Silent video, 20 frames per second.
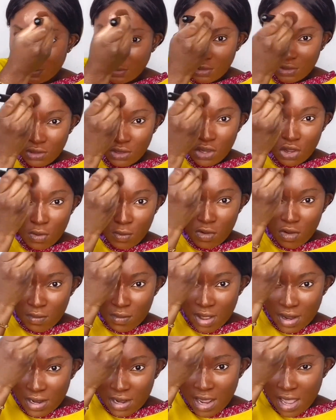your
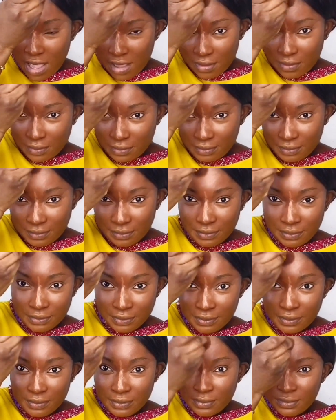mama na
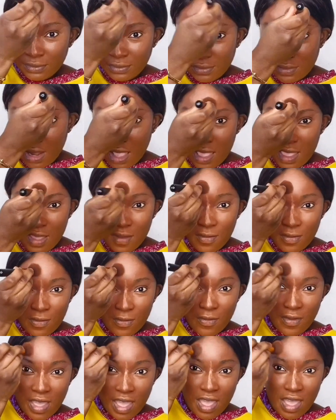na
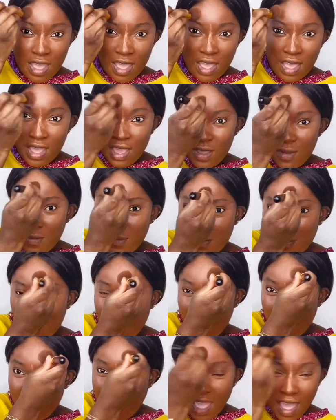fe fe.
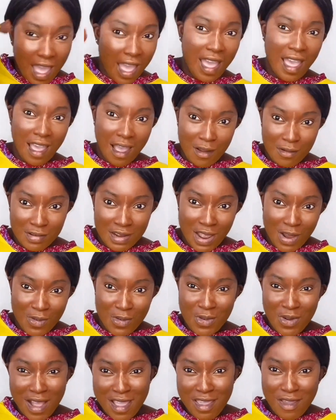Ah, now
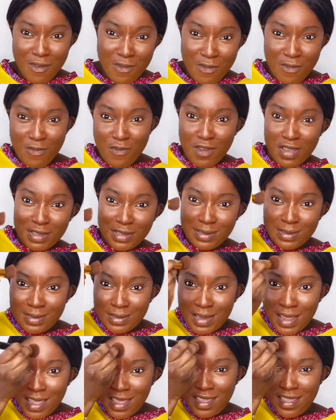why you fe
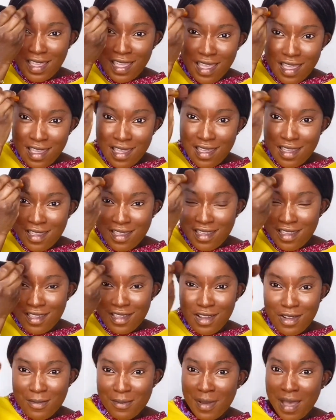say, hey,
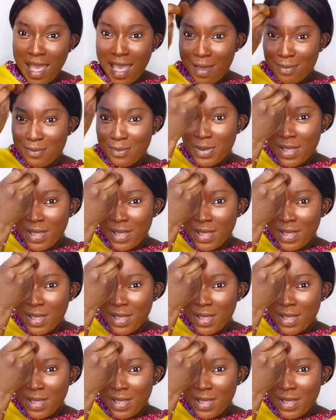oba